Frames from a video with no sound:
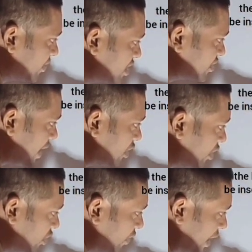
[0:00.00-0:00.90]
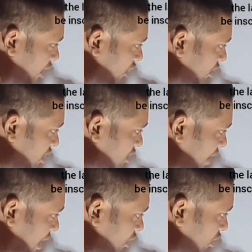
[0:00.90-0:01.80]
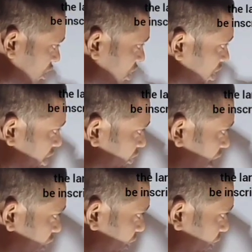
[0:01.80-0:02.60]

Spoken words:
this value. We have to find out this value. We have to